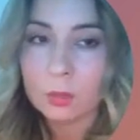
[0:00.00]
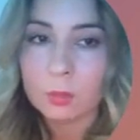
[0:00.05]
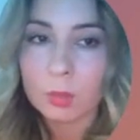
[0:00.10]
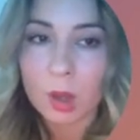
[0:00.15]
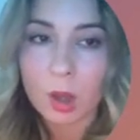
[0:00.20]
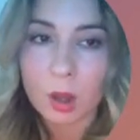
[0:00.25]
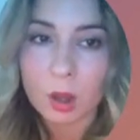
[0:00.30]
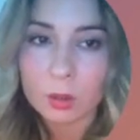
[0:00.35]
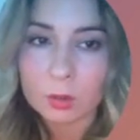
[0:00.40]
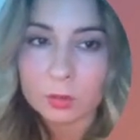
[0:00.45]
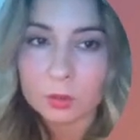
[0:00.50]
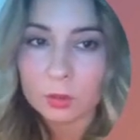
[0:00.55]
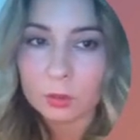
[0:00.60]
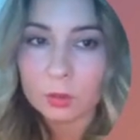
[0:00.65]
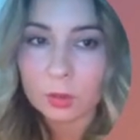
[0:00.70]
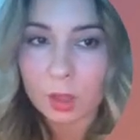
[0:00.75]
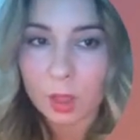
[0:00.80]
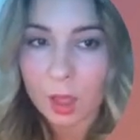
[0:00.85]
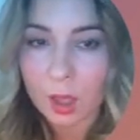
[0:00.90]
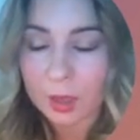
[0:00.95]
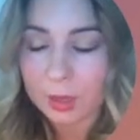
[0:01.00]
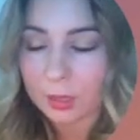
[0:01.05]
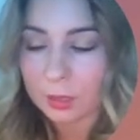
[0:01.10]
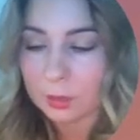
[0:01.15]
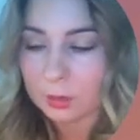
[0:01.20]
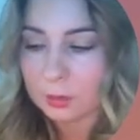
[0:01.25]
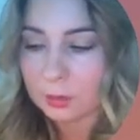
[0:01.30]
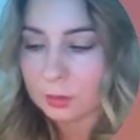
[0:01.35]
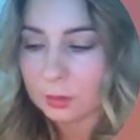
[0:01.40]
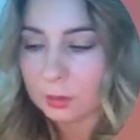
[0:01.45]
but also
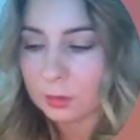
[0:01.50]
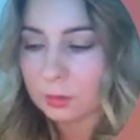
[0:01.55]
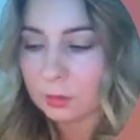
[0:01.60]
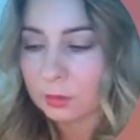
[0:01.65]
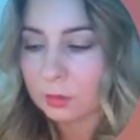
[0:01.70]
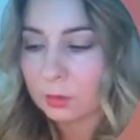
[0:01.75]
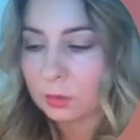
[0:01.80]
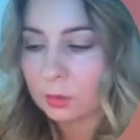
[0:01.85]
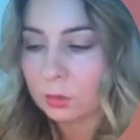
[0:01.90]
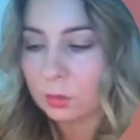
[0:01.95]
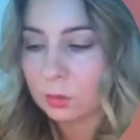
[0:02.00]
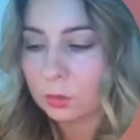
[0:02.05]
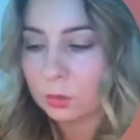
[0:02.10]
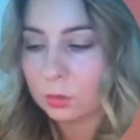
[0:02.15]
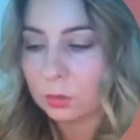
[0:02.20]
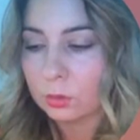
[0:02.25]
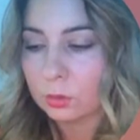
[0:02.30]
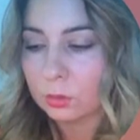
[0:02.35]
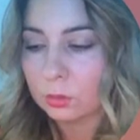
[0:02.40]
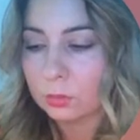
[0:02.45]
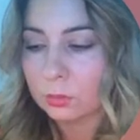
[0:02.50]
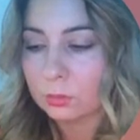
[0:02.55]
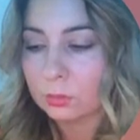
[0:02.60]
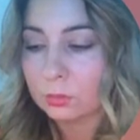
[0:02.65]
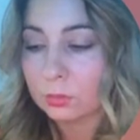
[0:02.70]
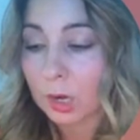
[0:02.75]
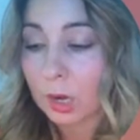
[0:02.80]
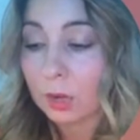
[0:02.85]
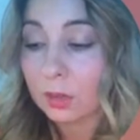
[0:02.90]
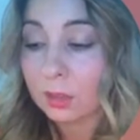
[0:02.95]
clients who
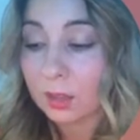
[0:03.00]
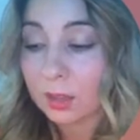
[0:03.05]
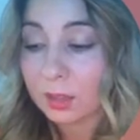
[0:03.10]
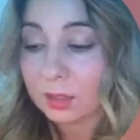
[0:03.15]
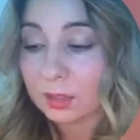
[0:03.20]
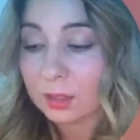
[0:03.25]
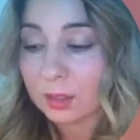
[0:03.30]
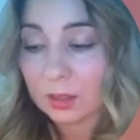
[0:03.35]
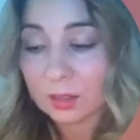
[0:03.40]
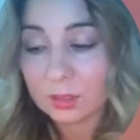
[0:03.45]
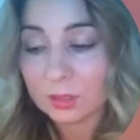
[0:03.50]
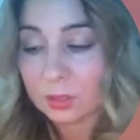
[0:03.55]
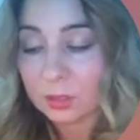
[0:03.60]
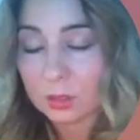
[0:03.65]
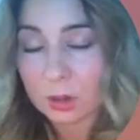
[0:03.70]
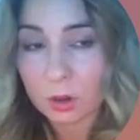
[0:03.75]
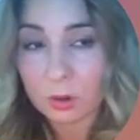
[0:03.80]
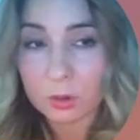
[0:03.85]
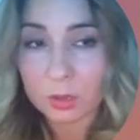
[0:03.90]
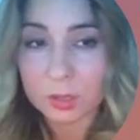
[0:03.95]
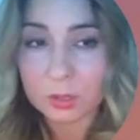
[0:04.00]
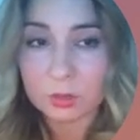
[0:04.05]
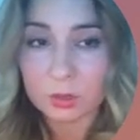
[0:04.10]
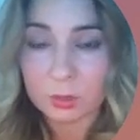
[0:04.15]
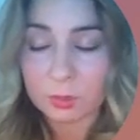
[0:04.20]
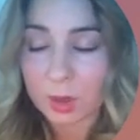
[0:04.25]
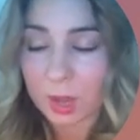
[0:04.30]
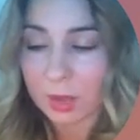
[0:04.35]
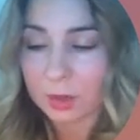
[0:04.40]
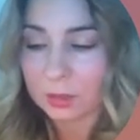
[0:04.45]
are likely undergoing
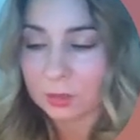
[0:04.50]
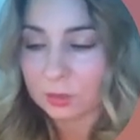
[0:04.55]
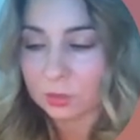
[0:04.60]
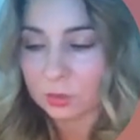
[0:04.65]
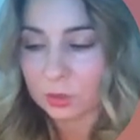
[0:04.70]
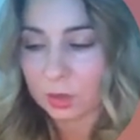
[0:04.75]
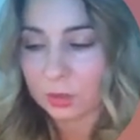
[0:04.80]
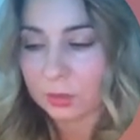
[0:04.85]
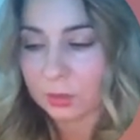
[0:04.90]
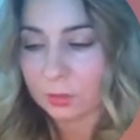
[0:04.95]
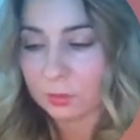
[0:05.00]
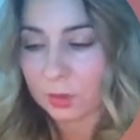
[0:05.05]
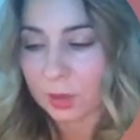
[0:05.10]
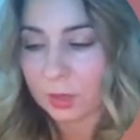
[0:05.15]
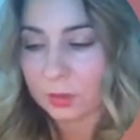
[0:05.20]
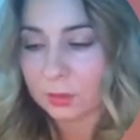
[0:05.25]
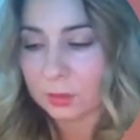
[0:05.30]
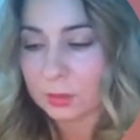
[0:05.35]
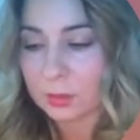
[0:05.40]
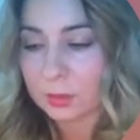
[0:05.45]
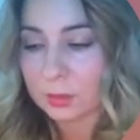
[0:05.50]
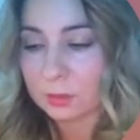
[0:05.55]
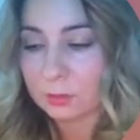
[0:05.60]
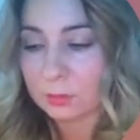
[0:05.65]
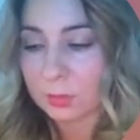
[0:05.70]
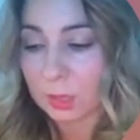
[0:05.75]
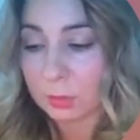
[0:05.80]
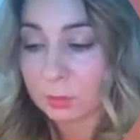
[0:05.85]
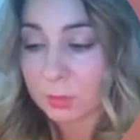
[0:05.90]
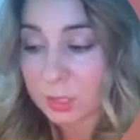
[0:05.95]
traumatic stress events
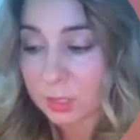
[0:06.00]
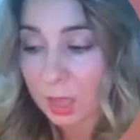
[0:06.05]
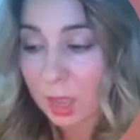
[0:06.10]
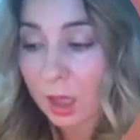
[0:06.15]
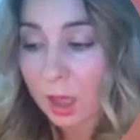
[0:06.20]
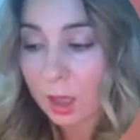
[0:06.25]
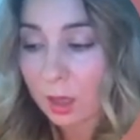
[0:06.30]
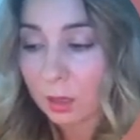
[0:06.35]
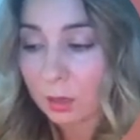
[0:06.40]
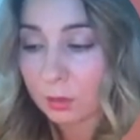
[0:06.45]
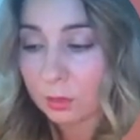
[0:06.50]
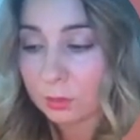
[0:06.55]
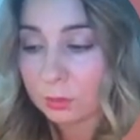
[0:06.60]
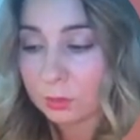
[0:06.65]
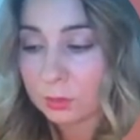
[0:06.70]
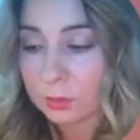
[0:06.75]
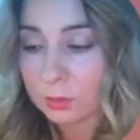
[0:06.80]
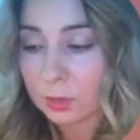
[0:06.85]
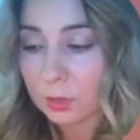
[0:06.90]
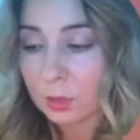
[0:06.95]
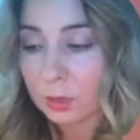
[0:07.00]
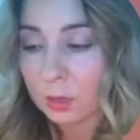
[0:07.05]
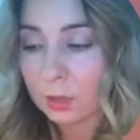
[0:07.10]
themselves